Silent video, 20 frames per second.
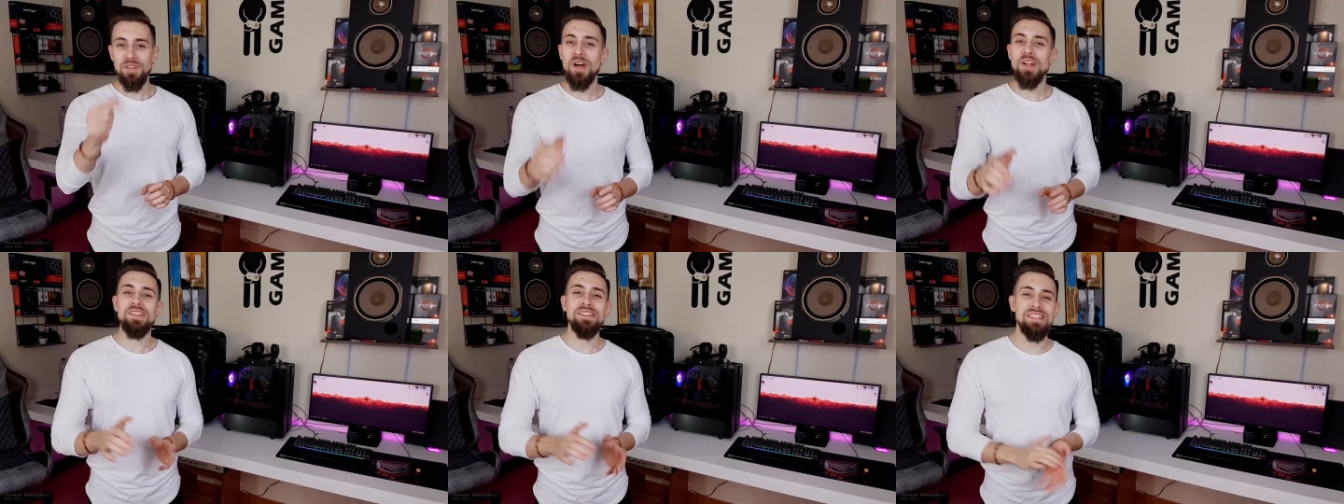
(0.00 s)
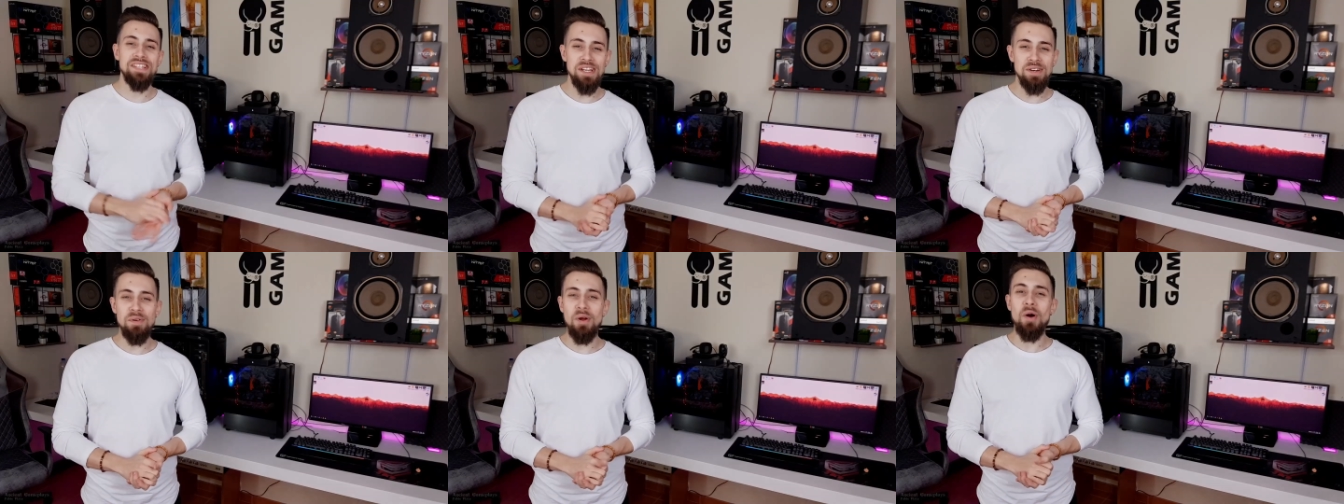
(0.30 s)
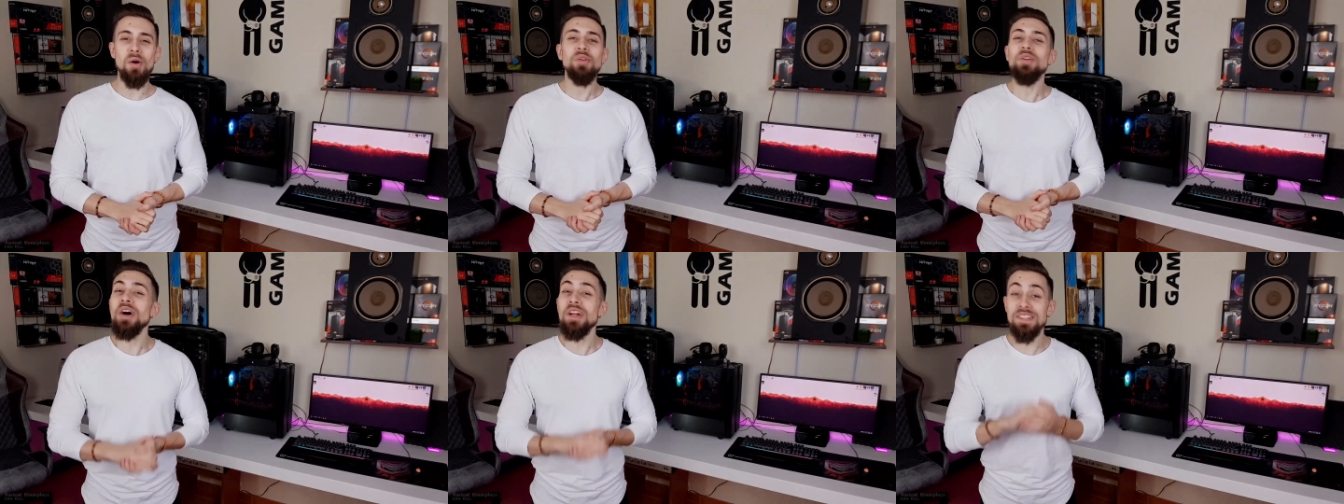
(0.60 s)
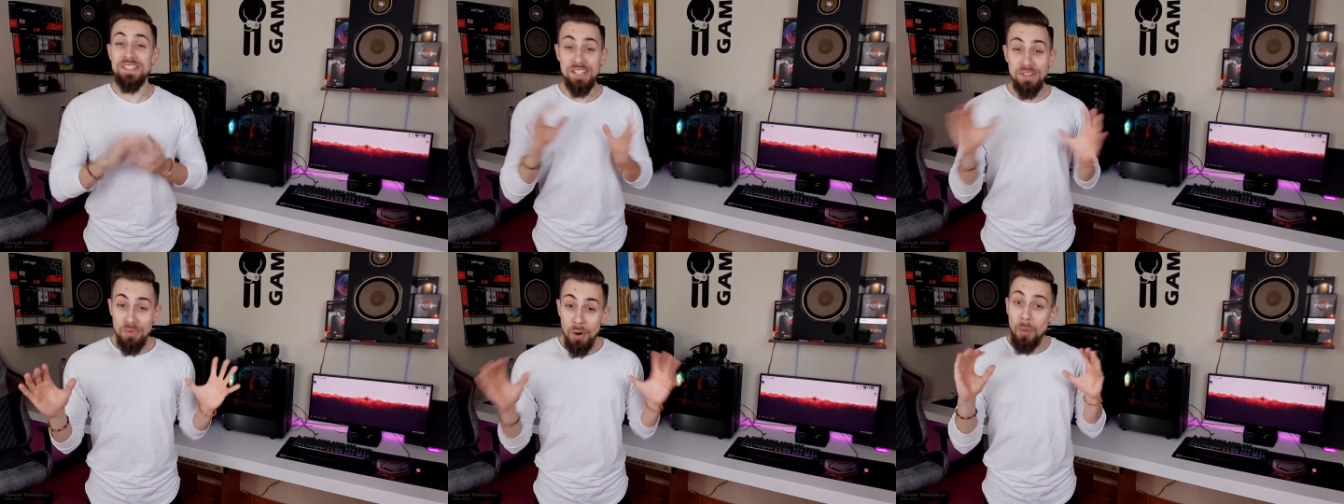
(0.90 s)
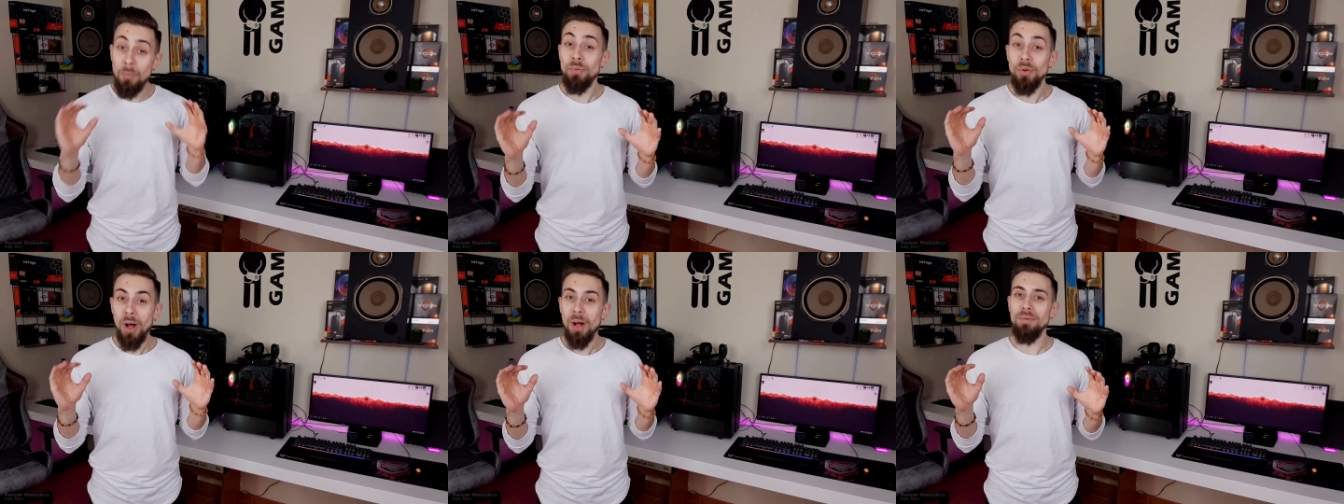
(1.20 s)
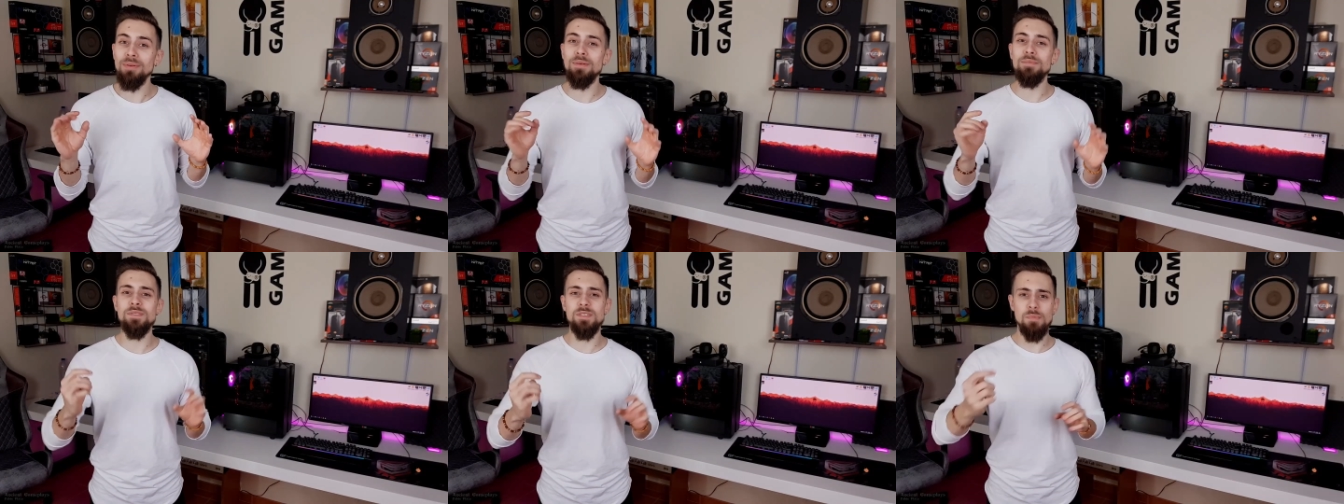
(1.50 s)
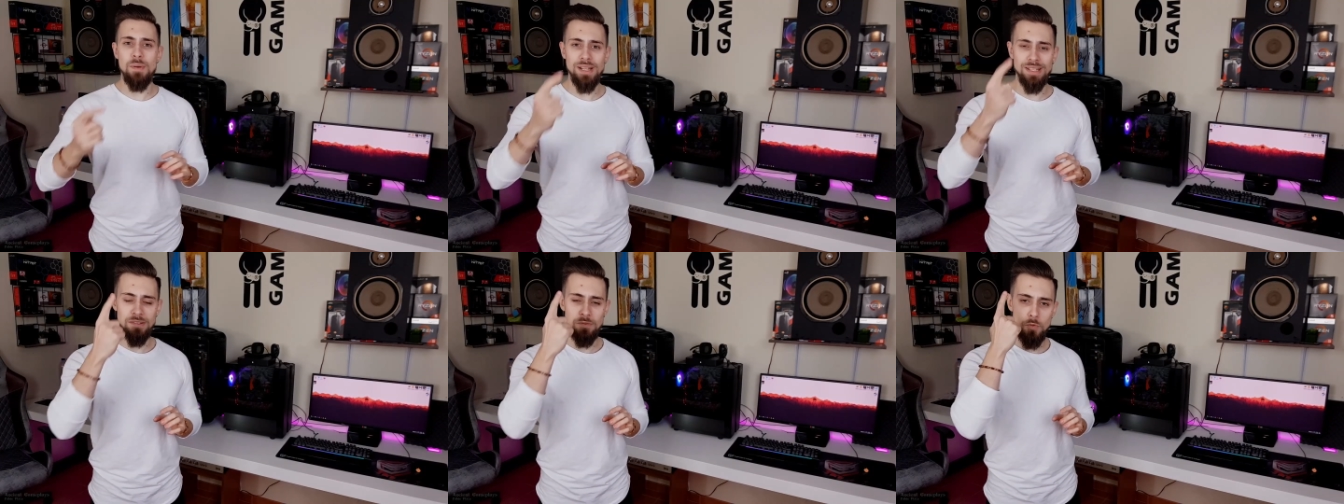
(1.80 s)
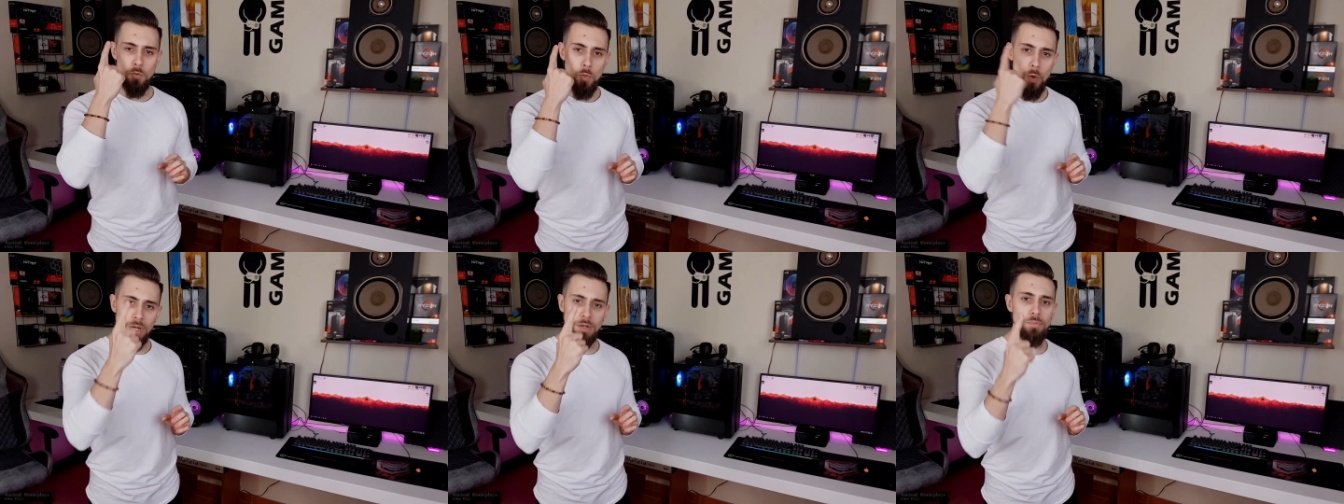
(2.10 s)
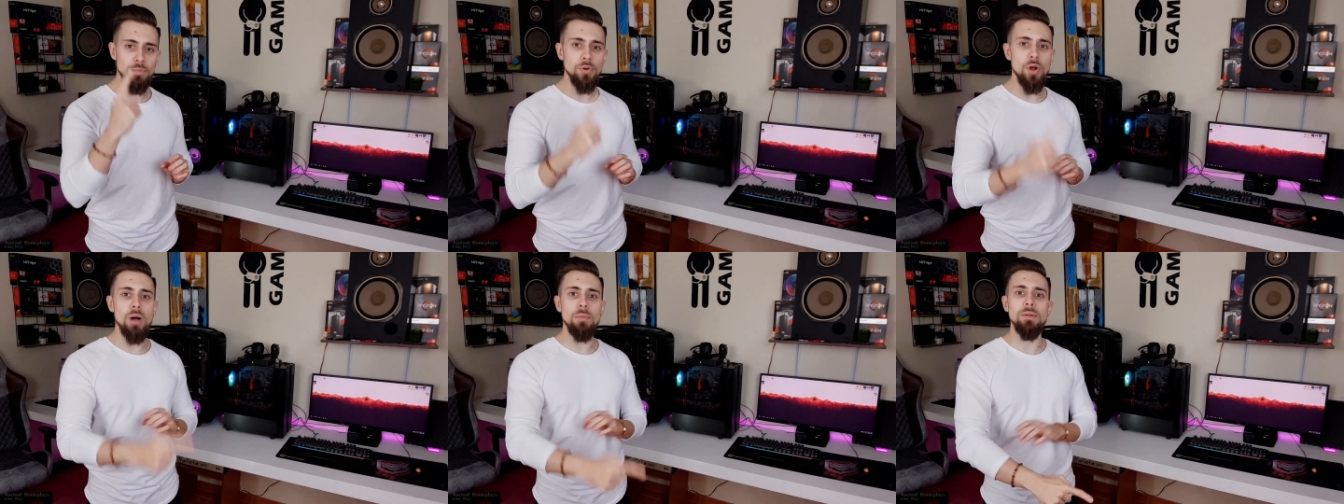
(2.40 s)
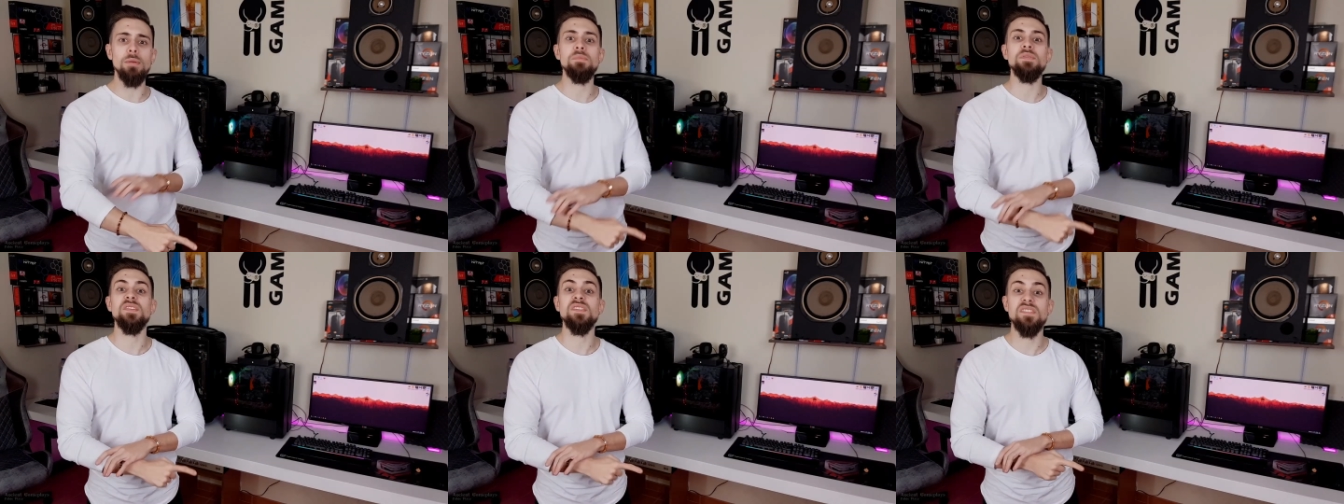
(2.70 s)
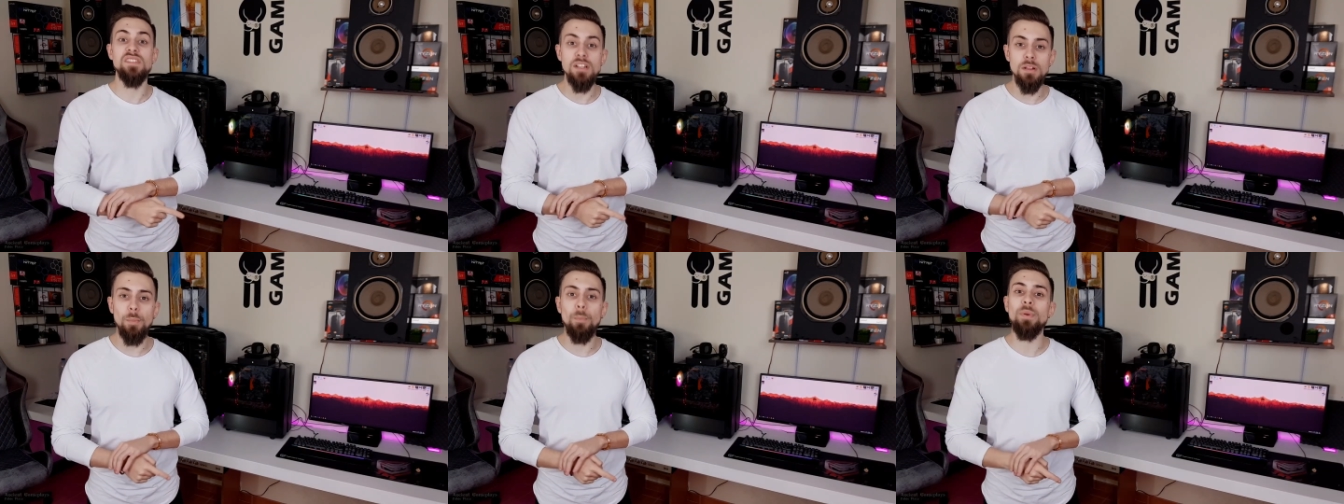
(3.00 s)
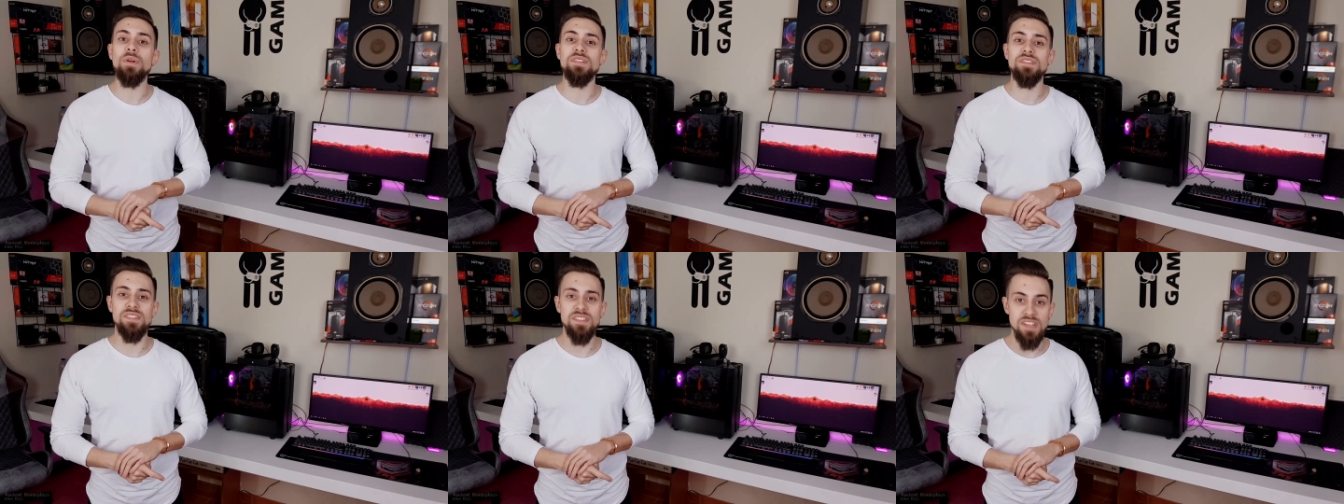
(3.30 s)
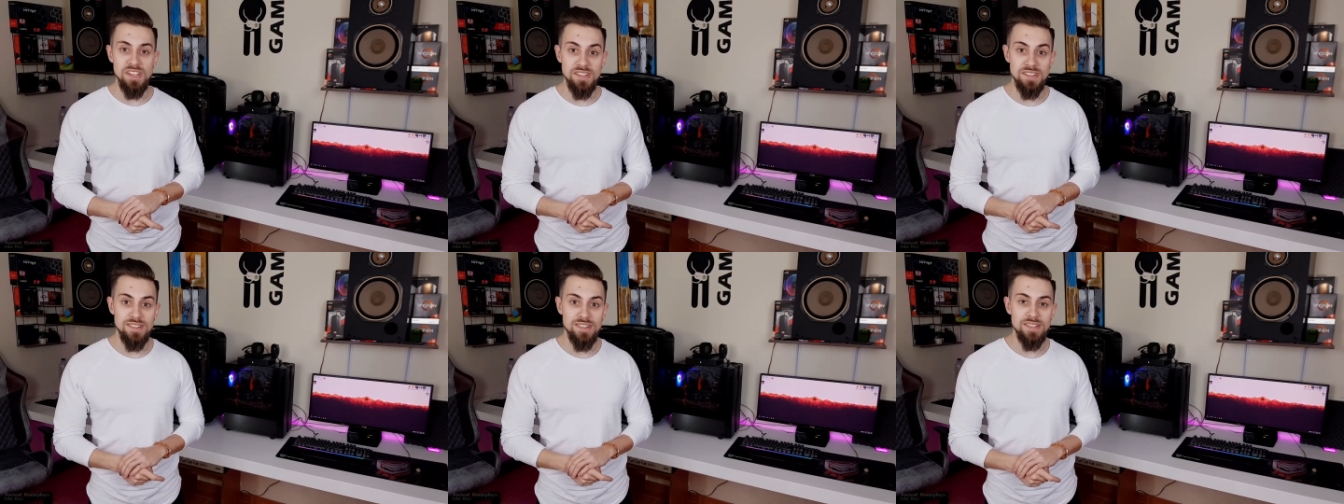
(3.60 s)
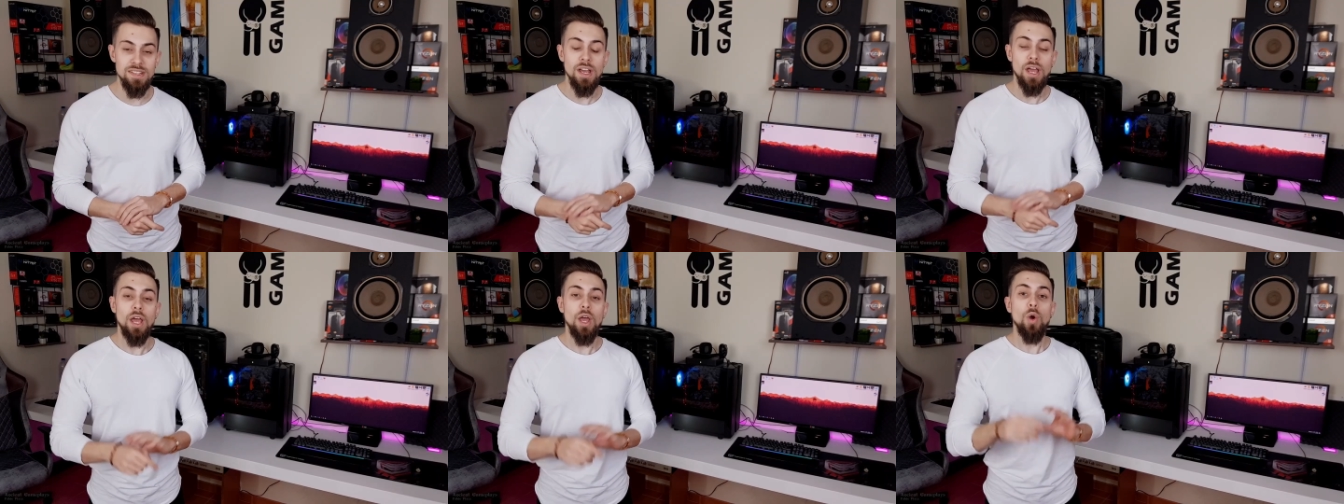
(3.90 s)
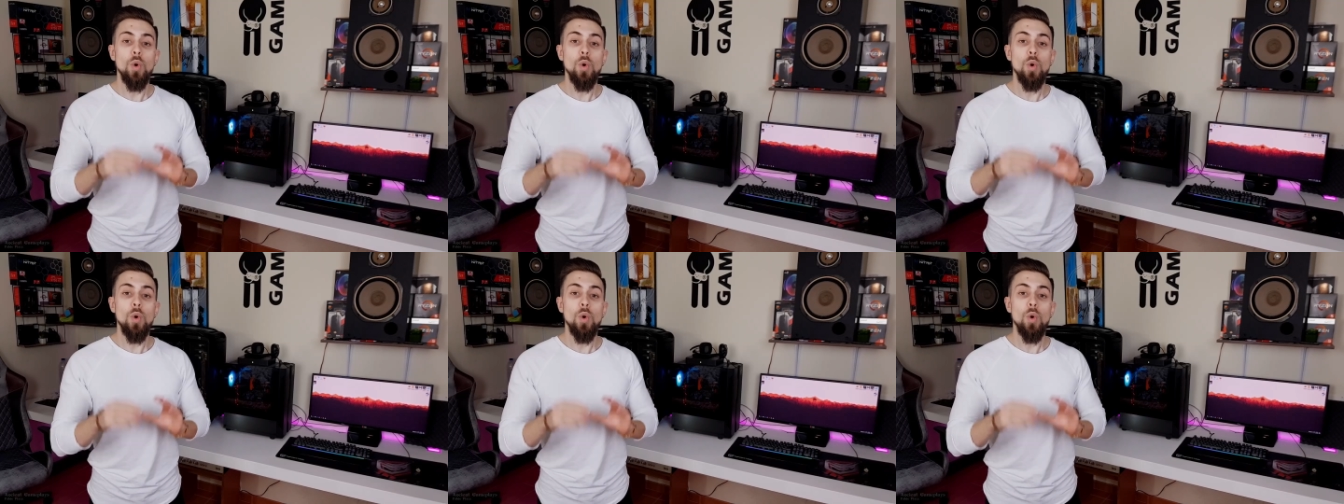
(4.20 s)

Not zero, not zero problems, but one problem still persists,